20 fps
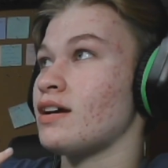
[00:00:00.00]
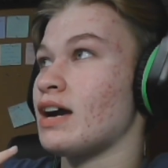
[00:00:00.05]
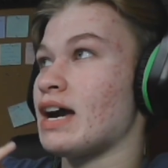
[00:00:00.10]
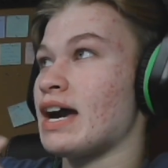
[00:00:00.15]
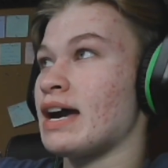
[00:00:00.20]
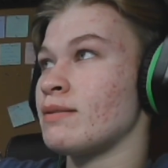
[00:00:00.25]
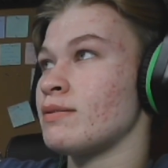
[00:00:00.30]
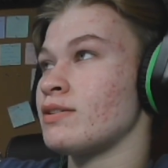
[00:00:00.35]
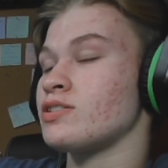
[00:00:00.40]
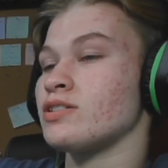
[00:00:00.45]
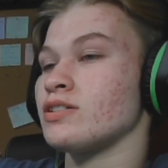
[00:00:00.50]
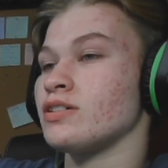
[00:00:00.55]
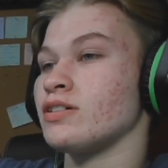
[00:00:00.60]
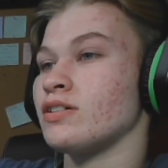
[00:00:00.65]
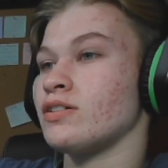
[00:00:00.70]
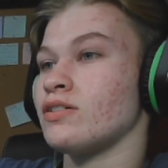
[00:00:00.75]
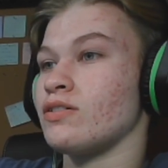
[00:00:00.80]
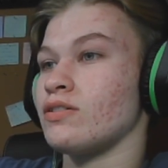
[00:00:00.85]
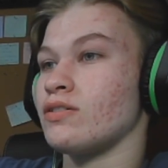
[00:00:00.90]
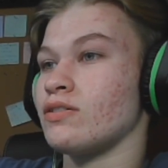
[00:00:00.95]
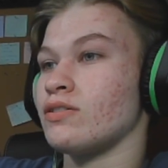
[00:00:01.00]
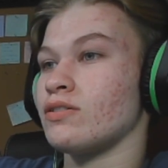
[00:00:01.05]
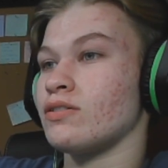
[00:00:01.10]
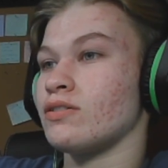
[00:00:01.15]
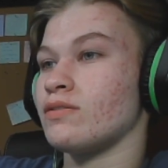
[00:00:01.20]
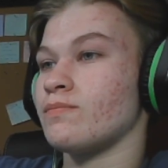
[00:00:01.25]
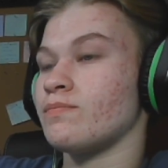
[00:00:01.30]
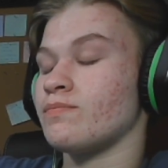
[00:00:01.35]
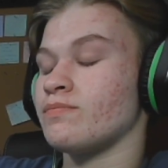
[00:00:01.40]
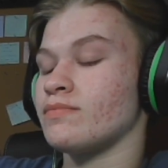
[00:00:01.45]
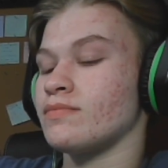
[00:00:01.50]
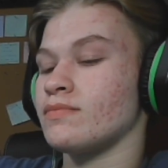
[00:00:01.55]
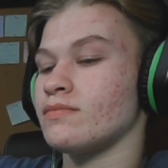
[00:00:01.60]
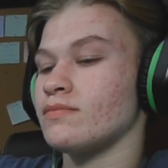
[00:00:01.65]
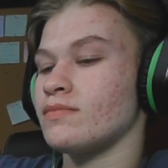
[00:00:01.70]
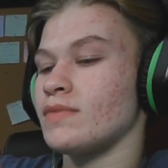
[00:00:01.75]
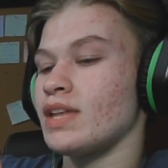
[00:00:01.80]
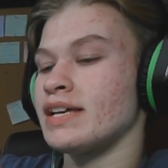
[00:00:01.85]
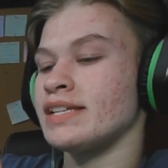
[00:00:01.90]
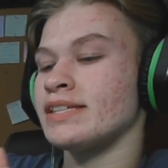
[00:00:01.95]
I'm not sure.
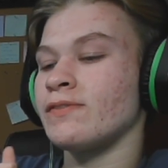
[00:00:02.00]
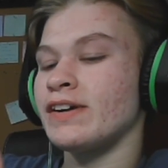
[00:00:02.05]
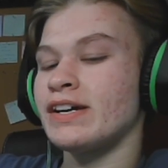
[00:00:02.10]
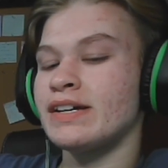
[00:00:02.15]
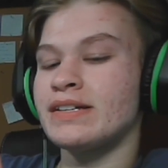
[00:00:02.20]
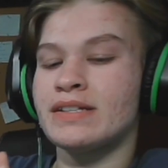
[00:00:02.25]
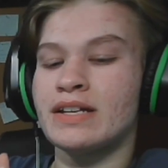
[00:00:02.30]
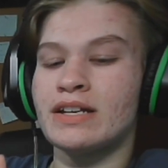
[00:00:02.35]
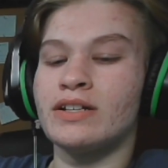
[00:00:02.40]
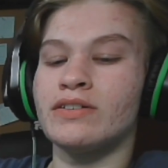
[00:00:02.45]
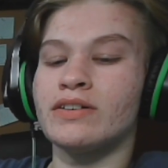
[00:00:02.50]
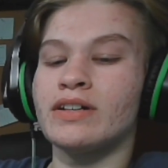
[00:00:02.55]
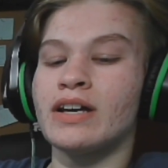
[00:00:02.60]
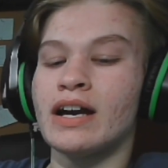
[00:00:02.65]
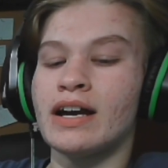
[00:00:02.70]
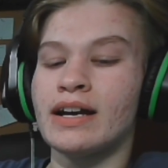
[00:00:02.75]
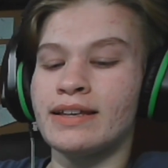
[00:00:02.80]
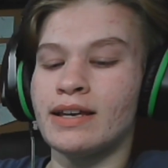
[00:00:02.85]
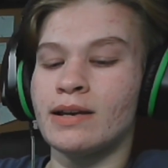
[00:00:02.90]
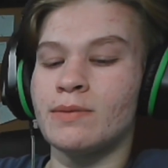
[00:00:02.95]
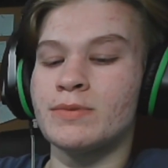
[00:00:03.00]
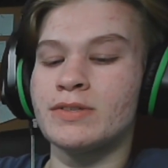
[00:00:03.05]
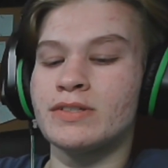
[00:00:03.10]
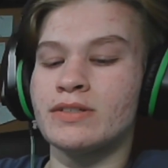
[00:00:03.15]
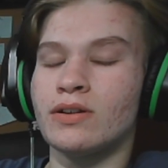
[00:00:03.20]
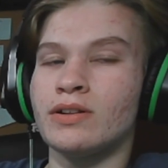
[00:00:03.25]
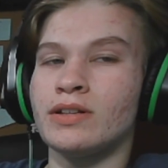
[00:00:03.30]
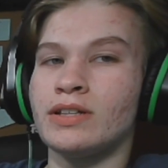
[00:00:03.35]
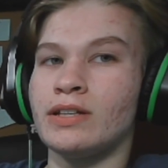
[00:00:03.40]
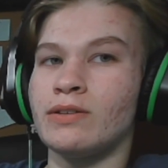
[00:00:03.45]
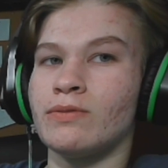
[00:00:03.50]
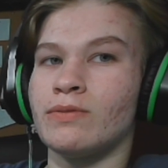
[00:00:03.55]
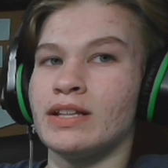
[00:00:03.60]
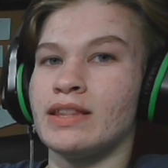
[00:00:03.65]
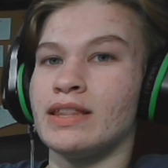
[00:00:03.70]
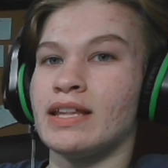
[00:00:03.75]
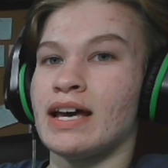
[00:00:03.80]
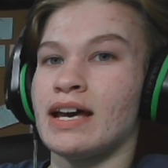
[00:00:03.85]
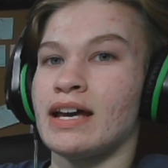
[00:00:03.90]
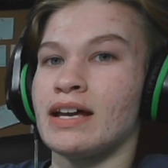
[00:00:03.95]
As far as I know, Kageyama is the only
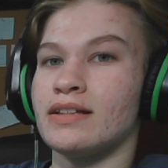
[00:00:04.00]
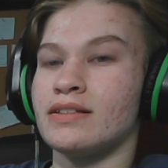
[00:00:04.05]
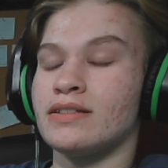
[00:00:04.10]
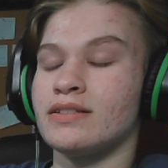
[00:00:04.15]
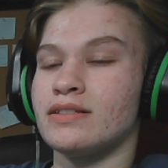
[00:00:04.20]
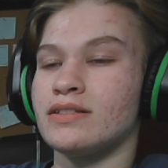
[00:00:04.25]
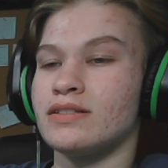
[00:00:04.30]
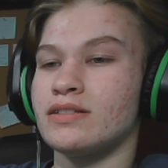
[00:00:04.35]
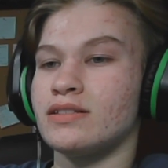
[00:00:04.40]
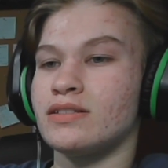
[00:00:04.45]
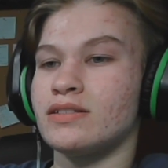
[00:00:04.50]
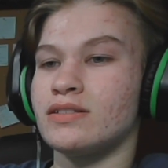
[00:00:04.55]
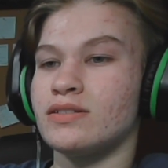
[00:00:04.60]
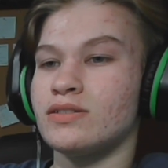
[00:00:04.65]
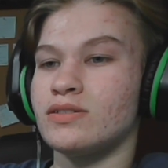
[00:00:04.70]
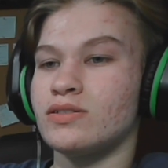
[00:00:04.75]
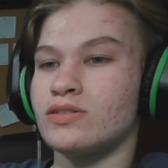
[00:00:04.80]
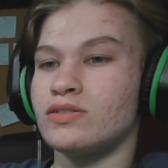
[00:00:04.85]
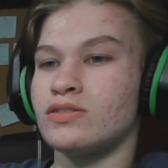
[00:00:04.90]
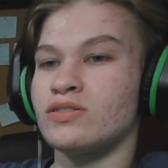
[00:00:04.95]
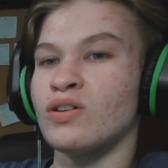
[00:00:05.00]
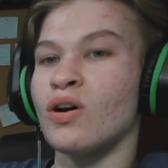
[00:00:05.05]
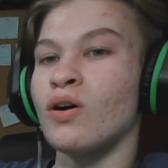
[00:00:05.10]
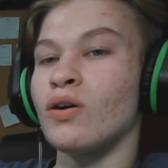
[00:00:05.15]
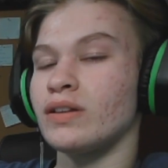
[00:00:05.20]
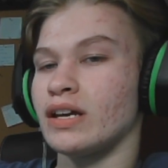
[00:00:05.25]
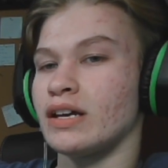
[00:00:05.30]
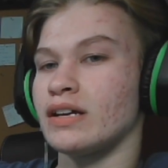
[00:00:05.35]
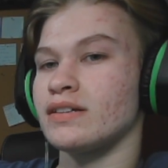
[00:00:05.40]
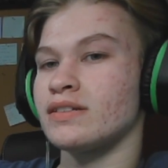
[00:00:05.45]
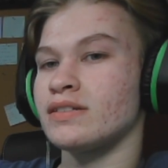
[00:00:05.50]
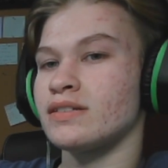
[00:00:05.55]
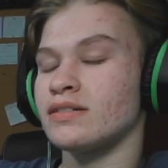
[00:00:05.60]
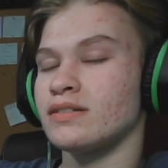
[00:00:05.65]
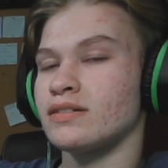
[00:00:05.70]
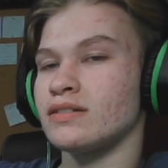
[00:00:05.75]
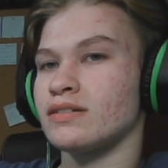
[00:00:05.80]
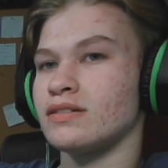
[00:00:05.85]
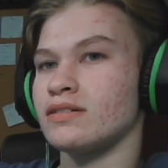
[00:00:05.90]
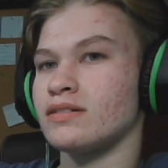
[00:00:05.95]
one that told us.